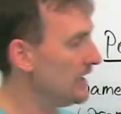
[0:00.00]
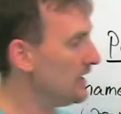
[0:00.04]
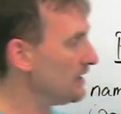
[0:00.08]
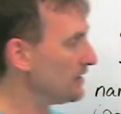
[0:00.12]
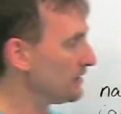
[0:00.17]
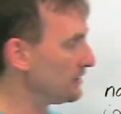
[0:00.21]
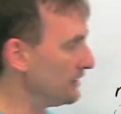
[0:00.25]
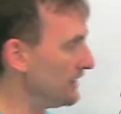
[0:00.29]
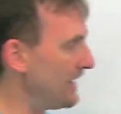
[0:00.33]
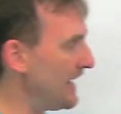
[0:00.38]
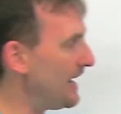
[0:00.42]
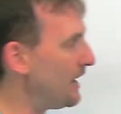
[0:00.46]

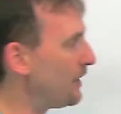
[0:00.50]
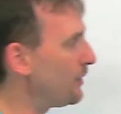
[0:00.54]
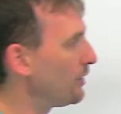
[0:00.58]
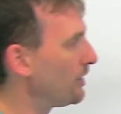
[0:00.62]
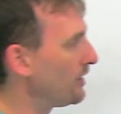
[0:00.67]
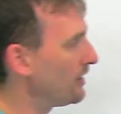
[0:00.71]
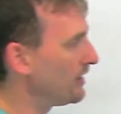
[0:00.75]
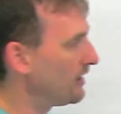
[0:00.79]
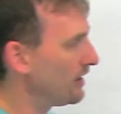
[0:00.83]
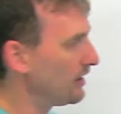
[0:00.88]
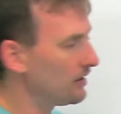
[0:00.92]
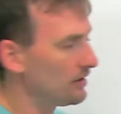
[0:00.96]
So now we're
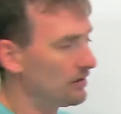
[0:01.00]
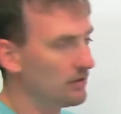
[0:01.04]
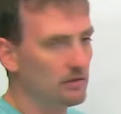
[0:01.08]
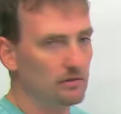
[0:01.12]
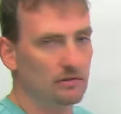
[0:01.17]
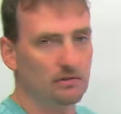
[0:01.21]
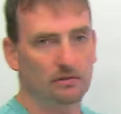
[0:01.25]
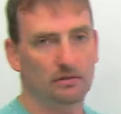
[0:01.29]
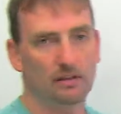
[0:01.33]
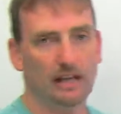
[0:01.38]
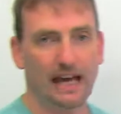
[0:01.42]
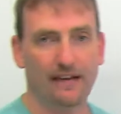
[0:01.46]
gonna
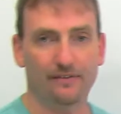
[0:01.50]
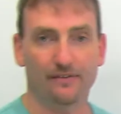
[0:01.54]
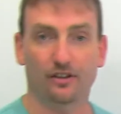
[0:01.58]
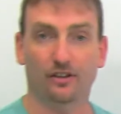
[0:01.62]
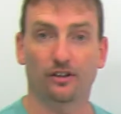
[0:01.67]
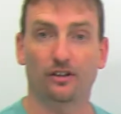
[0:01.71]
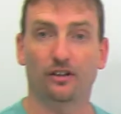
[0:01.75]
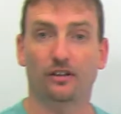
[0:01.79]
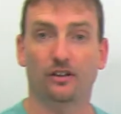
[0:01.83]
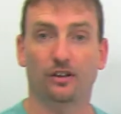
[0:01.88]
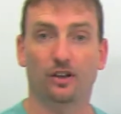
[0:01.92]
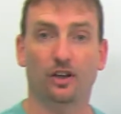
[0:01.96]
have
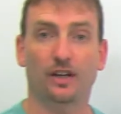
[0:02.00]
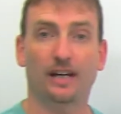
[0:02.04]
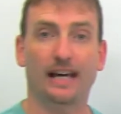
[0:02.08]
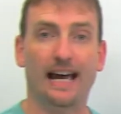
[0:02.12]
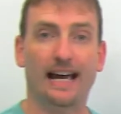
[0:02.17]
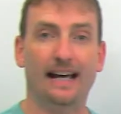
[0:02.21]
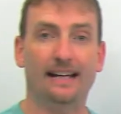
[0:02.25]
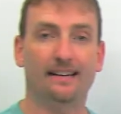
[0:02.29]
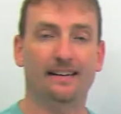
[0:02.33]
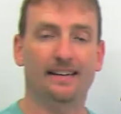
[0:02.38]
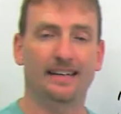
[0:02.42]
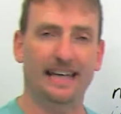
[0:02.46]
a look
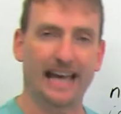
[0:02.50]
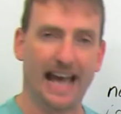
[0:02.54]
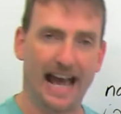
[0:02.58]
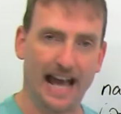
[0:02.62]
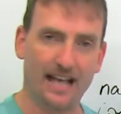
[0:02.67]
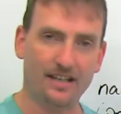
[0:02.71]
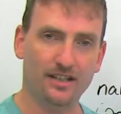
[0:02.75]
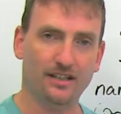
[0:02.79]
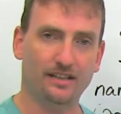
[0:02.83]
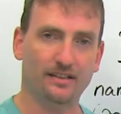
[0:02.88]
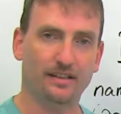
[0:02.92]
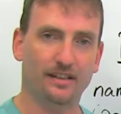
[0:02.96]
at the
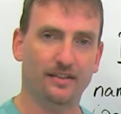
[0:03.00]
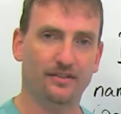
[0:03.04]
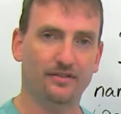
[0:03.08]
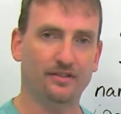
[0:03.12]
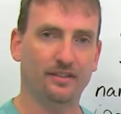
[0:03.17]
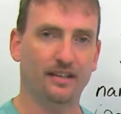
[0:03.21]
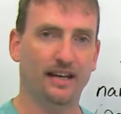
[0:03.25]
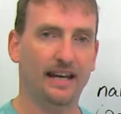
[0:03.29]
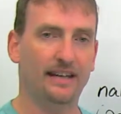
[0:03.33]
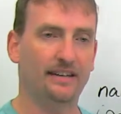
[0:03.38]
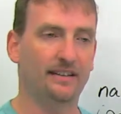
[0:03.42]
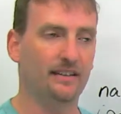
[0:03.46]
adjectives
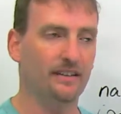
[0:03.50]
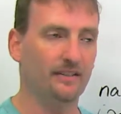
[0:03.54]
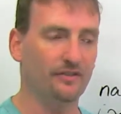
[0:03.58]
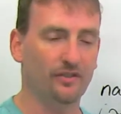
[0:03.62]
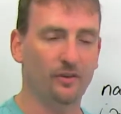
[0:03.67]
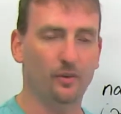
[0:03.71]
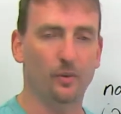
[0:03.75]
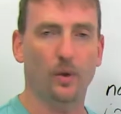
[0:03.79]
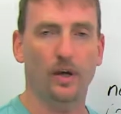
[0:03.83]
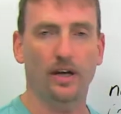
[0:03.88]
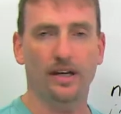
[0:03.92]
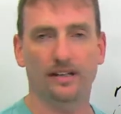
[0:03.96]
and
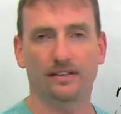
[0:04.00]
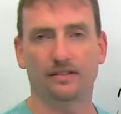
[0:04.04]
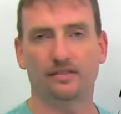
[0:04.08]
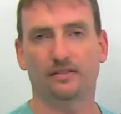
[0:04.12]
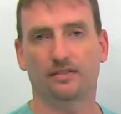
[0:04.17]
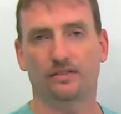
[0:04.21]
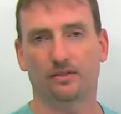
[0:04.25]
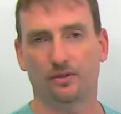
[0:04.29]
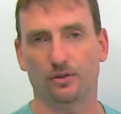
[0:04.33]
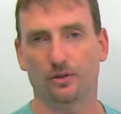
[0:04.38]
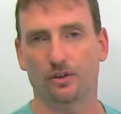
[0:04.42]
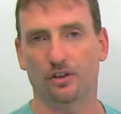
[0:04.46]
different ways
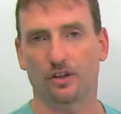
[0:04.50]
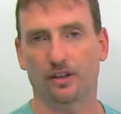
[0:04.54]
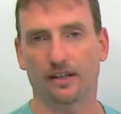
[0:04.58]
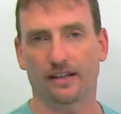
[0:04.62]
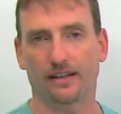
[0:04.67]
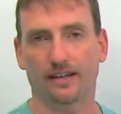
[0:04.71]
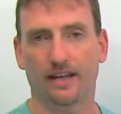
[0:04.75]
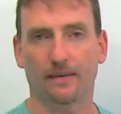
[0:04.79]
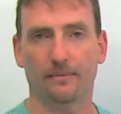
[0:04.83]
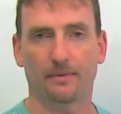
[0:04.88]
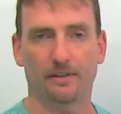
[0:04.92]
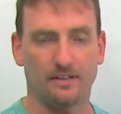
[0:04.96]
to look at
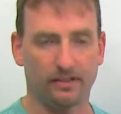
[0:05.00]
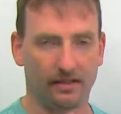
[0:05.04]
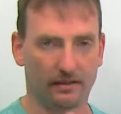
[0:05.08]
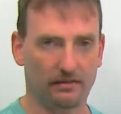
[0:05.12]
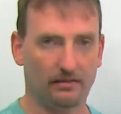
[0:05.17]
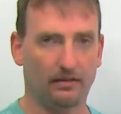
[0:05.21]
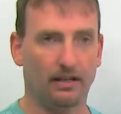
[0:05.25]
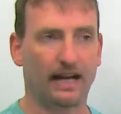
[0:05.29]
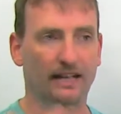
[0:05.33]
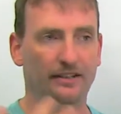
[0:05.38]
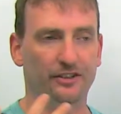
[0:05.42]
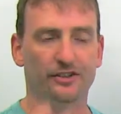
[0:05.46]
them and
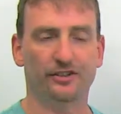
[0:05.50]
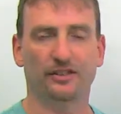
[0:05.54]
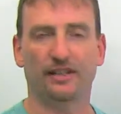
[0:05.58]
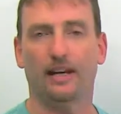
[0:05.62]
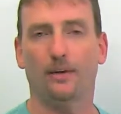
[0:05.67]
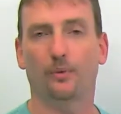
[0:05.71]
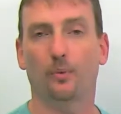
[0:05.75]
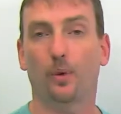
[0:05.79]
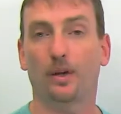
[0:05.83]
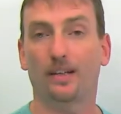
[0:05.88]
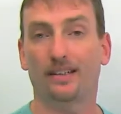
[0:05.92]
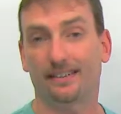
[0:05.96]

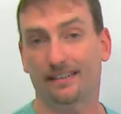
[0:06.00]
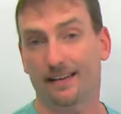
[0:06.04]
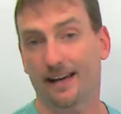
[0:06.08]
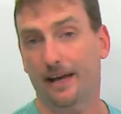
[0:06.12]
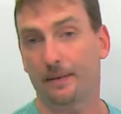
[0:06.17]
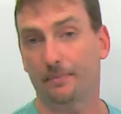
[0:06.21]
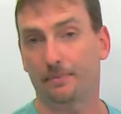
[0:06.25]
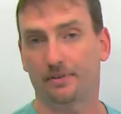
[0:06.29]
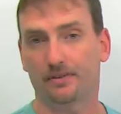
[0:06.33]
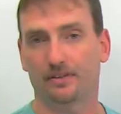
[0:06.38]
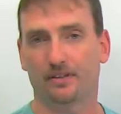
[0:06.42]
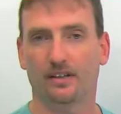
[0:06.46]
understand what
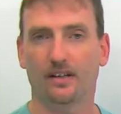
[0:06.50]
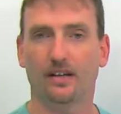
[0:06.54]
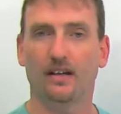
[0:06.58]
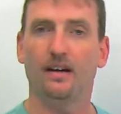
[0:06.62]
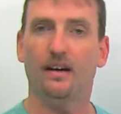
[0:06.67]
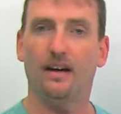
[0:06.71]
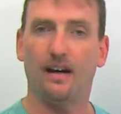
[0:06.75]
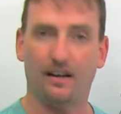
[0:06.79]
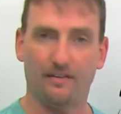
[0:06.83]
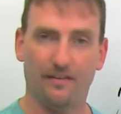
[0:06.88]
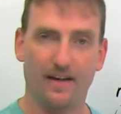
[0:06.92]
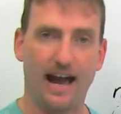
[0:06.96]
types
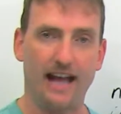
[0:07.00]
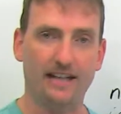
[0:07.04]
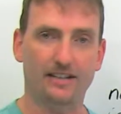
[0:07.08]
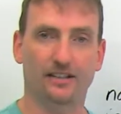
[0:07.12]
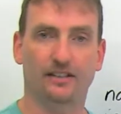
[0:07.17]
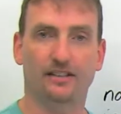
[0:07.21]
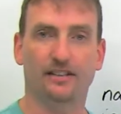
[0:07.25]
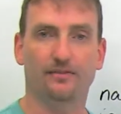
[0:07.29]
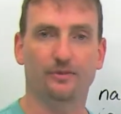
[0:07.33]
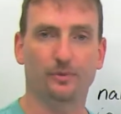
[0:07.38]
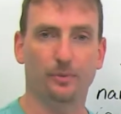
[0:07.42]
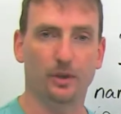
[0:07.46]
of
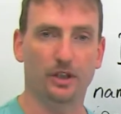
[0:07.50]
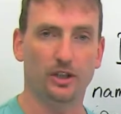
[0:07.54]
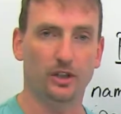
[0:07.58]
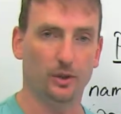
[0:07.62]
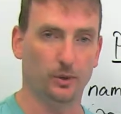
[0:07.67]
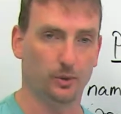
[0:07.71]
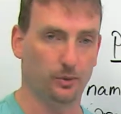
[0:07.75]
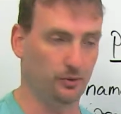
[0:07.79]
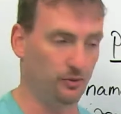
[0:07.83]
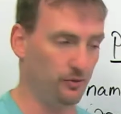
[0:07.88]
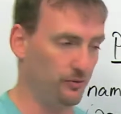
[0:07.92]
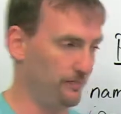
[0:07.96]
adjectives we
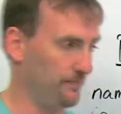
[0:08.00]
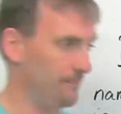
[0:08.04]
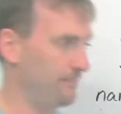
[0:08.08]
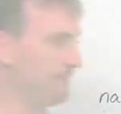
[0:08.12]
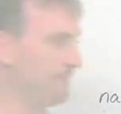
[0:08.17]
use.